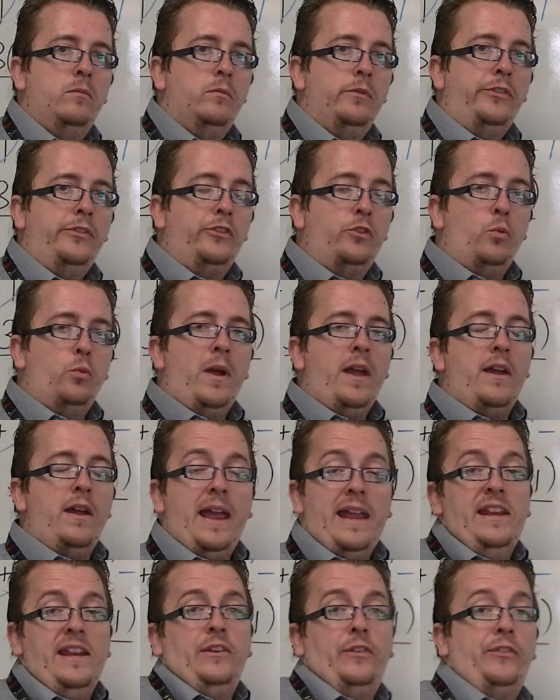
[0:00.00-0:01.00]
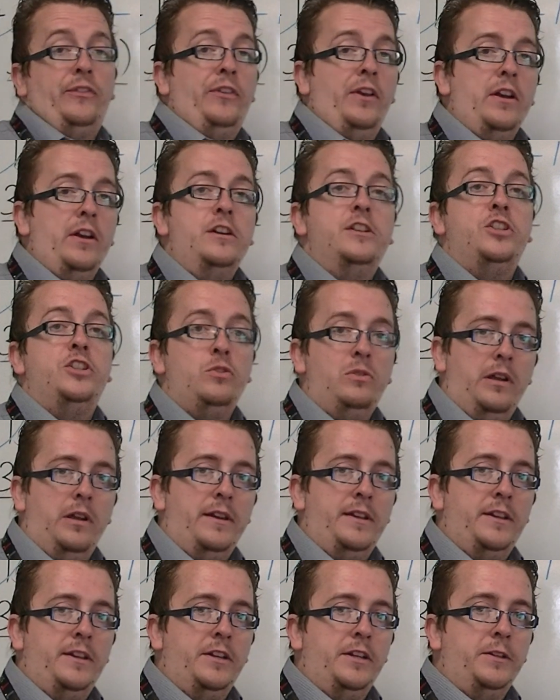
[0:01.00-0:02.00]
square, any surd you
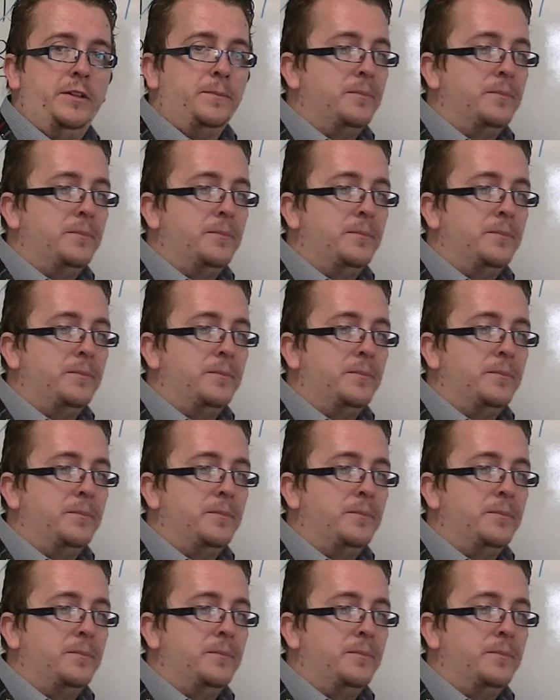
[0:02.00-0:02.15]
like.